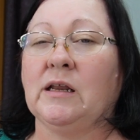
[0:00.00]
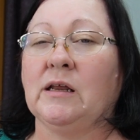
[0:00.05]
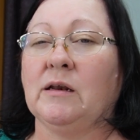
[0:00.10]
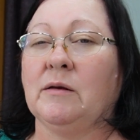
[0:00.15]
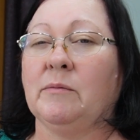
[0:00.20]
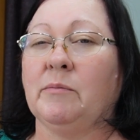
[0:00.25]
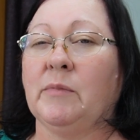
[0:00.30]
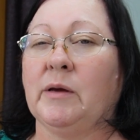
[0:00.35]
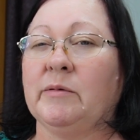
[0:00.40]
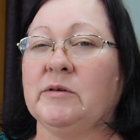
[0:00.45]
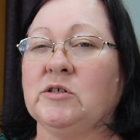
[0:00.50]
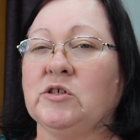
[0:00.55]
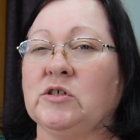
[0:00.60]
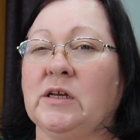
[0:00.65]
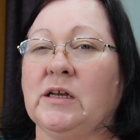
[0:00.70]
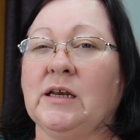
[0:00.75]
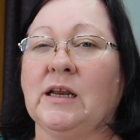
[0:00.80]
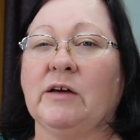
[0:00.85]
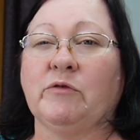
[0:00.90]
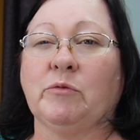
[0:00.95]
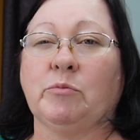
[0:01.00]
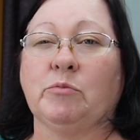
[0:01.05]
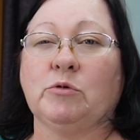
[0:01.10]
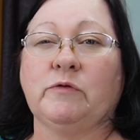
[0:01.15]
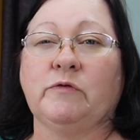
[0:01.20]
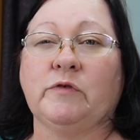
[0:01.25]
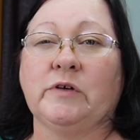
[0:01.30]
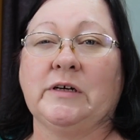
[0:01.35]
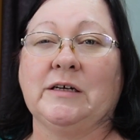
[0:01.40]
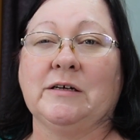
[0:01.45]
and maybe she didn't have a
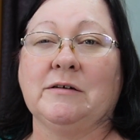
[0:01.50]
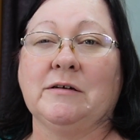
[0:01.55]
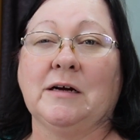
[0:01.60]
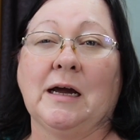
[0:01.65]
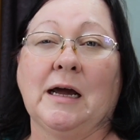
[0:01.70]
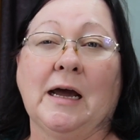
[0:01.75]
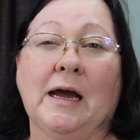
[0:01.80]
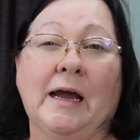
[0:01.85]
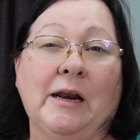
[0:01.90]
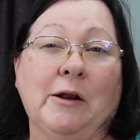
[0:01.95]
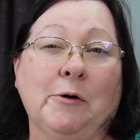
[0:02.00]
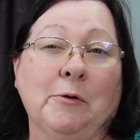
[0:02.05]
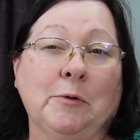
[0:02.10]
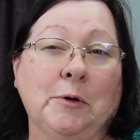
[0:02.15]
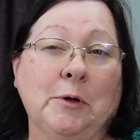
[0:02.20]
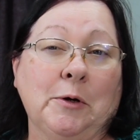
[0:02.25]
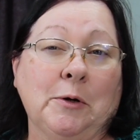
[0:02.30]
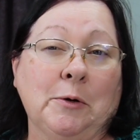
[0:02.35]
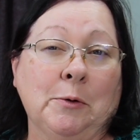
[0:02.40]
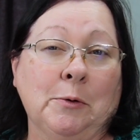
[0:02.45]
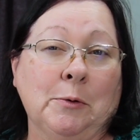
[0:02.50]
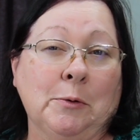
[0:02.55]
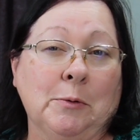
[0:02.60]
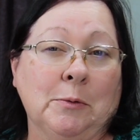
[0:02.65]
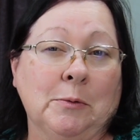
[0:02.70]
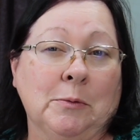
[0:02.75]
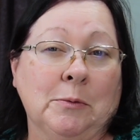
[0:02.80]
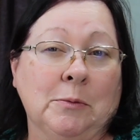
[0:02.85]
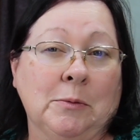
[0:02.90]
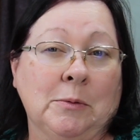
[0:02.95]
proofreader. I don't know.
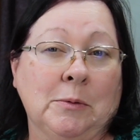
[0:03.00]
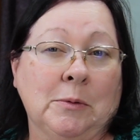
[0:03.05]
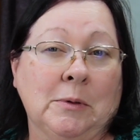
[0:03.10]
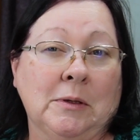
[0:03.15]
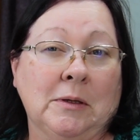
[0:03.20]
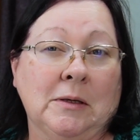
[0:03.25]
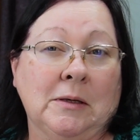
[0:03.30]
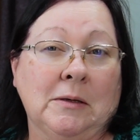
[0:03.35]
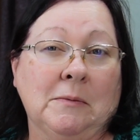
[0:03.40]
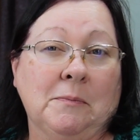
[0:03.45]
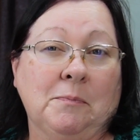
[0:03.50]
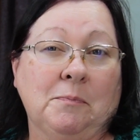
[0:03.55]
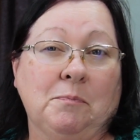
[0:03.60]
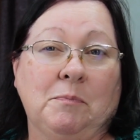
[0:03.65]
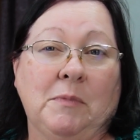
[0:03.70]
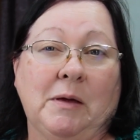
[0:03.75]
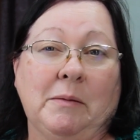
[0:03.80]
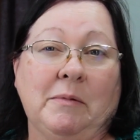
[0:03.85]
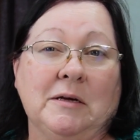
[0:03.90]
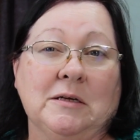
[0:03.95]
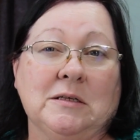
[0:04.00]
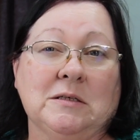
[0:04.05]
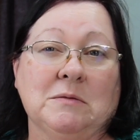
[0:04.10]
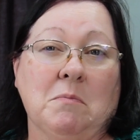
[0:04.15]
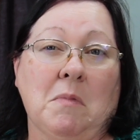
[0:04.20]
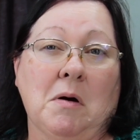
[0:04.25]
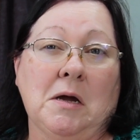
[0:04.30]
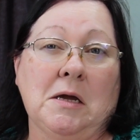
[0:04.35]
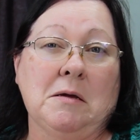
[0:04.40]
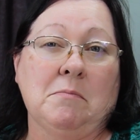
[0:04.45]
Maybe it's
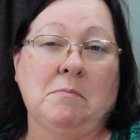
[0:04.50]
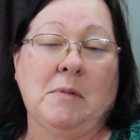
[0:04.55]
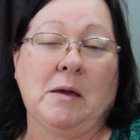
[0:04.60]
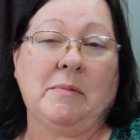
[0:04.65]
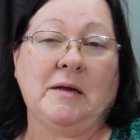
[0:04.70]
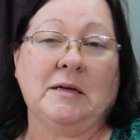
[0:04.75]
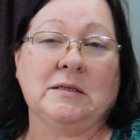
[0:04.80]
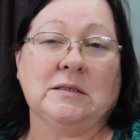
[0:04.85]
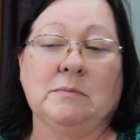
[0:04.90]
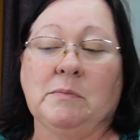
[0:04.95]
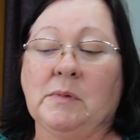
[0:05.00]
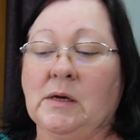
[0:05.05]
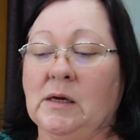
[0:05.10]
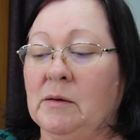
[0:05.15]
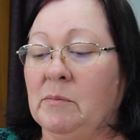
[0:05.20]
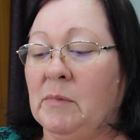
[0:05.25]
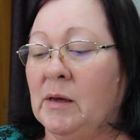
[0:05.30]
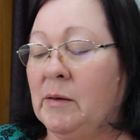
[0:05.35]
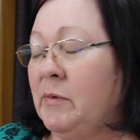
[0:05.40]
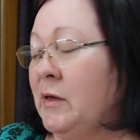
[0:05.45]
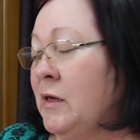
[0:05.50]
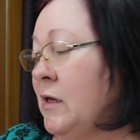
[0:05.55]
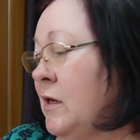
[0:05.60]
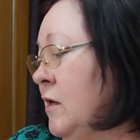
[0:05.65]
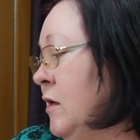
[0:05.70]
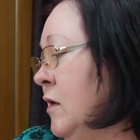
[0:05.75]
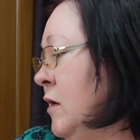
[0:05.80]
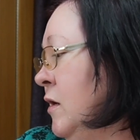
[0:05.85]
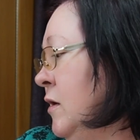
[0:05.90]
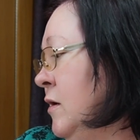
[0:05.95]
me.
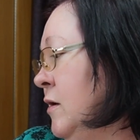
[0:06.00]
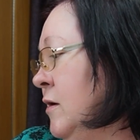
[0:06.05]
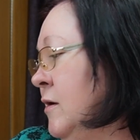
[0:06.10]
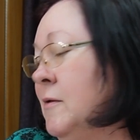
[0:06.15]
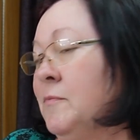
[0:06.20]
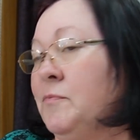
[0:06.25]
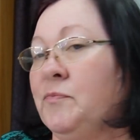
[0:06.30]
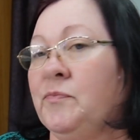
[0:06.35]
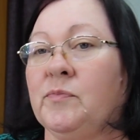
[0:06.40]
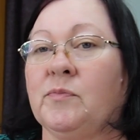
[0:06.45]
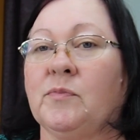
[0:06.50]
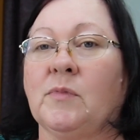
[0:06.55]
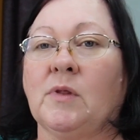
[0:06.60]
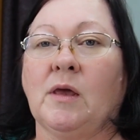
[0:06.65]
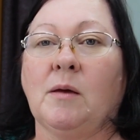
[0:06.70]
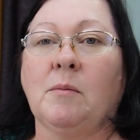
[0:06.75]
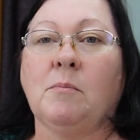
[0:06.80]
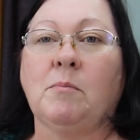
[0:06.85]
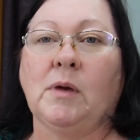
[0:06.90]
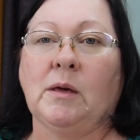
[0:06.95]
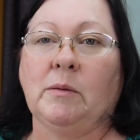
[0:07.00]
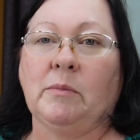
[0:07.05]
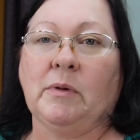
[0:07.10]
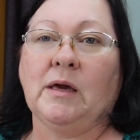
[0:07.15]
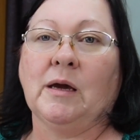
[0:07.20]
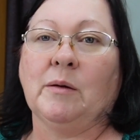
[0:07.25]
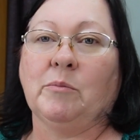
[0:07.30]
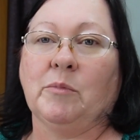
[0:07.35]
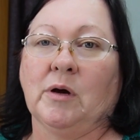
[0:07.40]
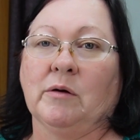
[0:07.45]
Maybe
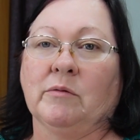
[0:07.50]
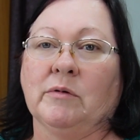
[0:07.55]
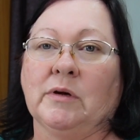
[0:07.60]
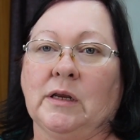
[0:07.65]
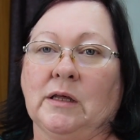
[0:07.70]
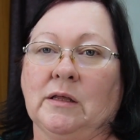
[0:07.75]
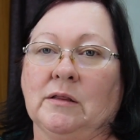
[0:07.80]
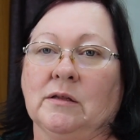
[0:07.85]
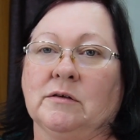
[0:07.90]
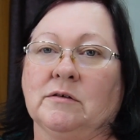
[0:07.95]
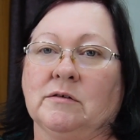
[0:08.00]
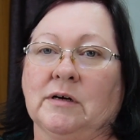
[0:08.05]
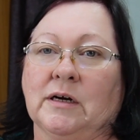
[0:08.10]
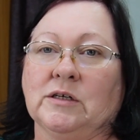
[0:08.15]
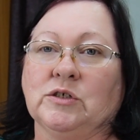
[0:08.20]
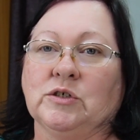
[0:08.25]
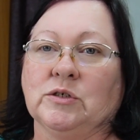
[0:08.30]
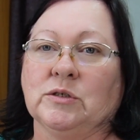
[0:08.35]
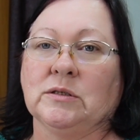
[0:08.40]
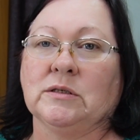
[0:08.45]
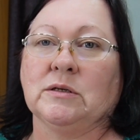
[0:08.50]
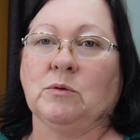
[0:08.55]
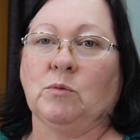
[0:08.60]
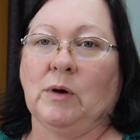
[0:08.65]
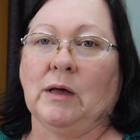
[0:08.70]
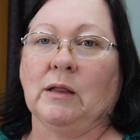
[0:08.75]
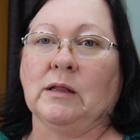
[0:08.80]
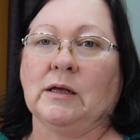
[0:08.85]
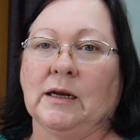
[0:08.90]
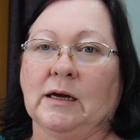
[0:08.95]
I'm not reading the directions
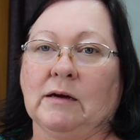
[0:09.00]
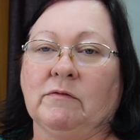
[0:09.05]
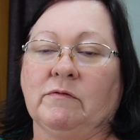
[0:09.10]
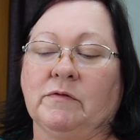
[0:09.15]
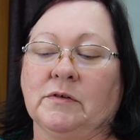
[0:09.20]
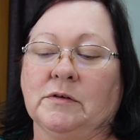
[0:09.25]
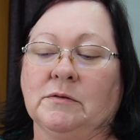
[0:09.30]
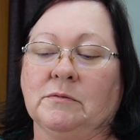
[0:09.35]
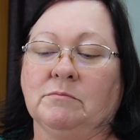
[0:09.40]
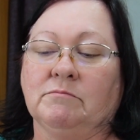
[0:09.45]
well enough.